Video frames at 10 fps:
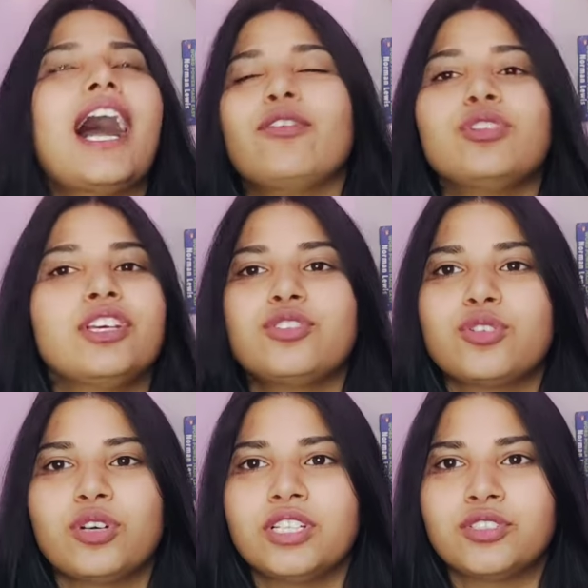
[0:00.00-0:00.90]
I don't think
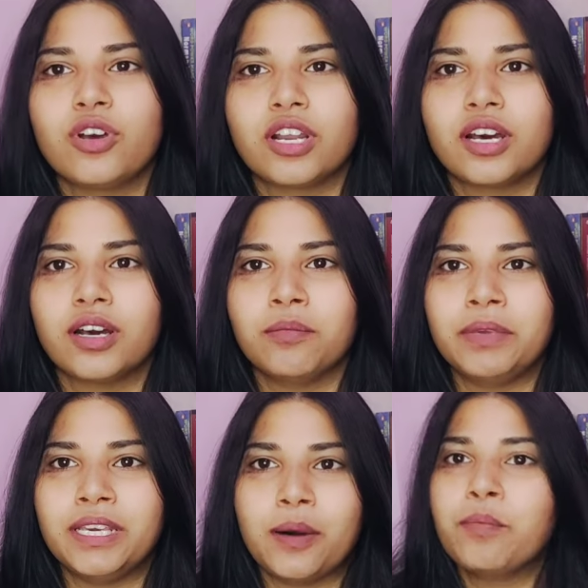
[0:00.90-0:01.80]
so it's gonna
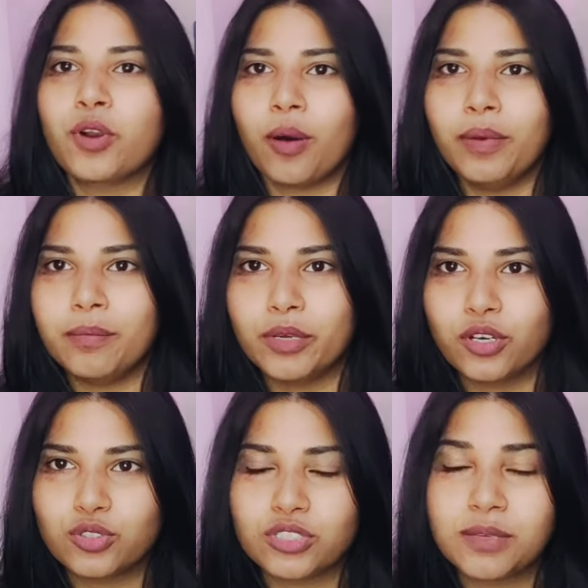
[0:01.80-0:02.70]
be a problem,
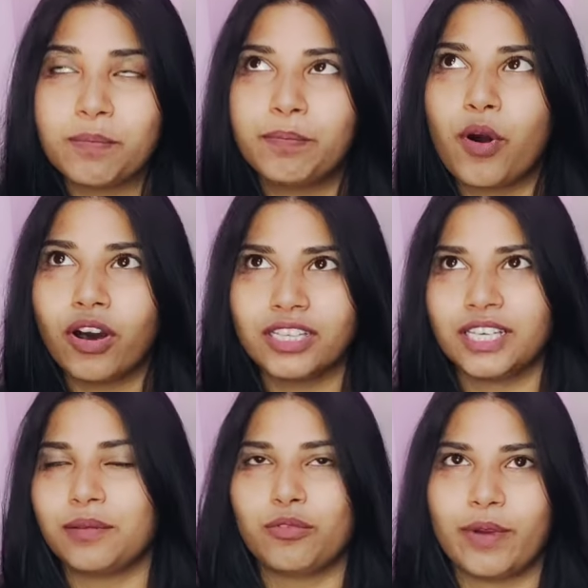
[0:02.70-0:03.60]
because usse bahut hi
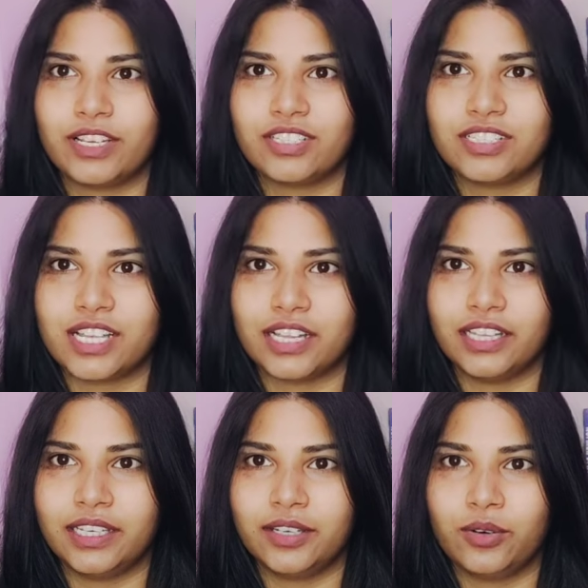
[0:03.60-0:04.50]
kam questions aate hain.